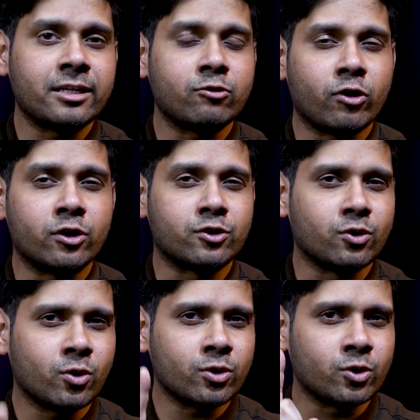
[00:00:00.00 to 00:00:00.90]
rewards
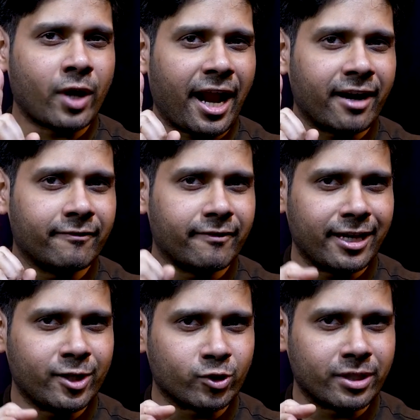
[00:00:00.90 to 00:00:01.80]
those who add
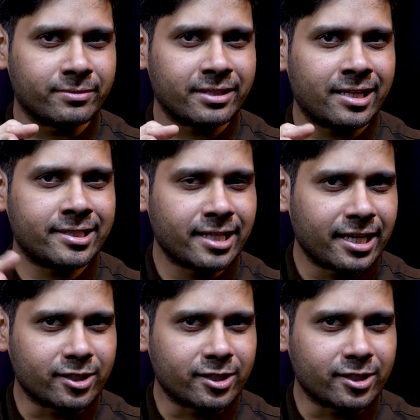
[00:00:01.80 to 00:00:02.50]
value to themselves.